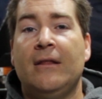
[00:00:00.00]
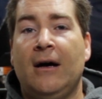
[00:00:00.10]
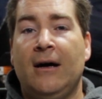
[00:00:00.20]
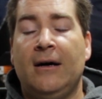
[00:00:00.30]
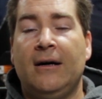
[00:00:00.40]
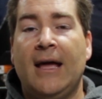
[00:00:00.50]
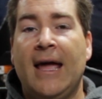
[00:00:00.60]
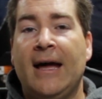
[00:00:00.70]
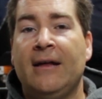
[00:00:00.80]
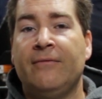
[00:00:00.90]

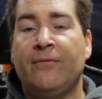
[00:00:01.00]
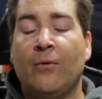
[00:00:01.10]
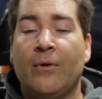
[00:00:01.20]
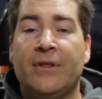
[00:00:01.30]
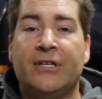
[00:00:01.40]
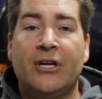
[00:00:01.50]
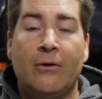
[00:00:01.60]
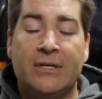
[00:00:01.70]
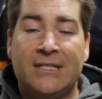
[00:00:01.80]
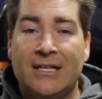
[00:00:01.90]
And for the
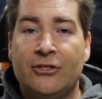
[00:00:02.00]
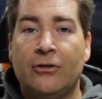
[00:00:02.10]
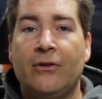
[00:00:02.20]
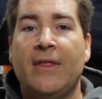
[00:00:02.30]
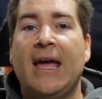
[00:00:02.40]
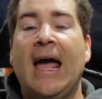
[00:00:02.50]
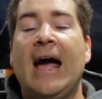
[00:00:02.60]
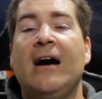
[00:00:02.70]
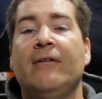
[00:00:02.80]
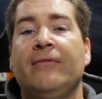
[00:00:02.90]
Dakota Digital, they
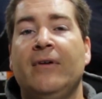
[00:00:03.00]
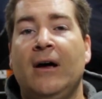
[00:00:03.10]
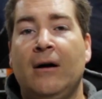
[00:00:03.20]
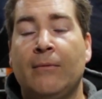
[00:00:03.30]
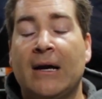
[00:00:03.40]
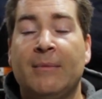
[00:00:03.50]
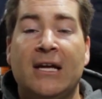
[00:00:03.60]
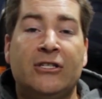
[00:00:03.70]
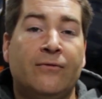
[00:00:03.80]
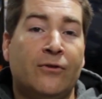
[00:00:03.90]
have a
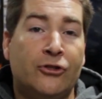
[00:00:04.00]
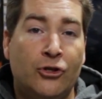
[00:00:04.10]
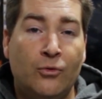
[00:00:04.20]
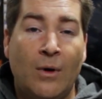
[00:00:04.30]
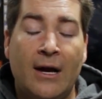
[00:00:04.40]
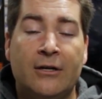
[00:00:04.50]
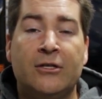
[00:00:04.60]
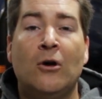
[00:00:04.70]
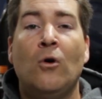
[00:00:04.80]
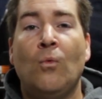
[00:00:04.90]
recommendation for 2 wires.